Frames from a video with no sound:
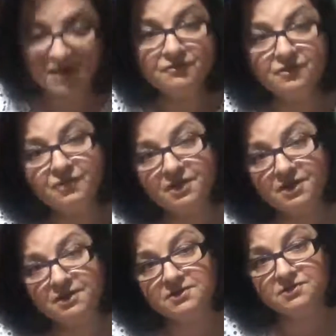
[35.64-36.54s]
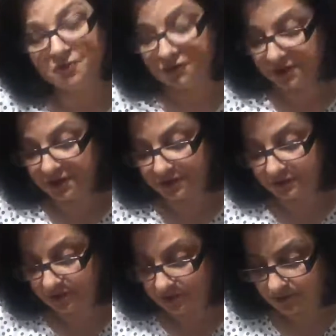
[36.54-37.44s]
after reading the story
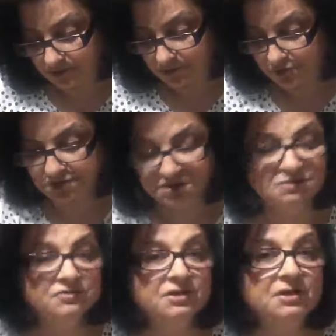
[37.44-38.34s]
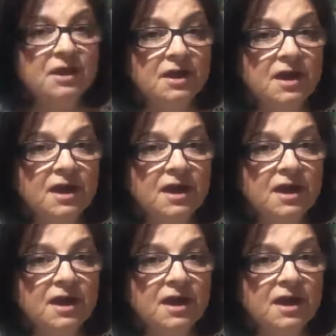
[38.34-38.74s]
to children,